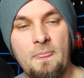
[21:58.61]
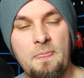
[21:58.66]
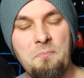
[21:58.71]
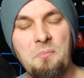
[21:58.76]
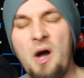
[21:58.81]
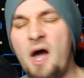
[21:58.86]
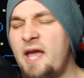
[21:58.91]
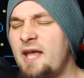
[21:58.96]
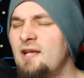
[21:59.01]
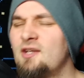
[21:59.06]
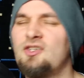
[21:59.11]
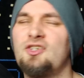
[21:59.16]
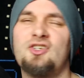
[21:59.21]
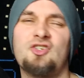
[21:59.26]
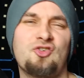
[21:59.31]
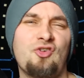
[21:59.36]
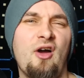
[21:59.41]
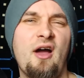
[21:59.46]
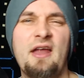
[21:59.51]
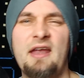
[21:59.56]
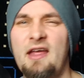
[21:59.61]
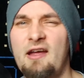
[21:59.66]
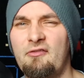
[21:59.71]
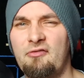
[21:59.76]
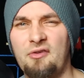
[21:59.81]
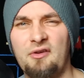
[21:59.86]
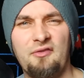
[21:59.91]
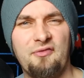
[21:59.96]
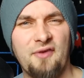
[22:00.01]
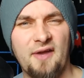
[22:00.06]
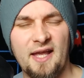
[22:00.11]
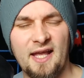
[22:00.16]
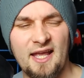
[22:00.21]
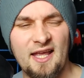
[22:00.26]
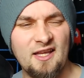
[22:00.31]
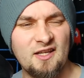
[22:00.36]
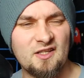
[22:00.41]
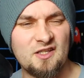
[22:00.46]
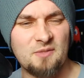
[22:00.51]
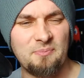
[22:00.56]
Mike has tried everything.
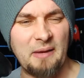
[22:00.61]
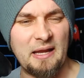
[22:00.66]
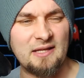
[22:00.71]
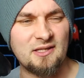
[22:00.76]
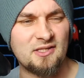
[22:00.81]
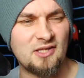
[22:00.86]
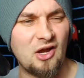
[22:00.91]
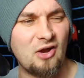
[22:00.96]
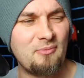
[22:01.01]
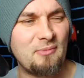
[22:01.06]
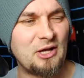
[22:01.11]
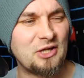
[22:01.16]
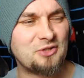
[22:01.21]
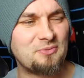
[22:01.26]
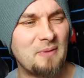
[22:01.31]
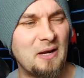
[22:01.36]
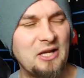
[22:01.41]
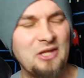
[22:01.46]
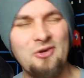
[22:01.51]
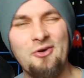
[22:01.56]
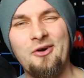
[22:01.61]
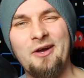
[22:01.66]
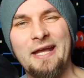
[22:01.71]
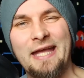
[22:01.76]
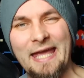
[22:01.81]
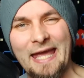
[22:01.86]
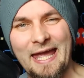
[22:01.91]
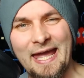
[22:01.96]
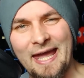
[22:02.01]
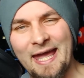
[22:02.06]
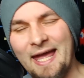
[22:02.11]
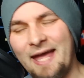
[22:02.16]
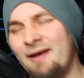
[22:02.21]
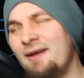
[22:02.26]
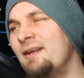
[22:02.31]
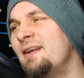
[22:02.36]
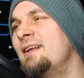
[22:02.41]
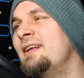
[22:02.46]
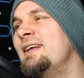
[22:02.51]
He's spent so much money on gear,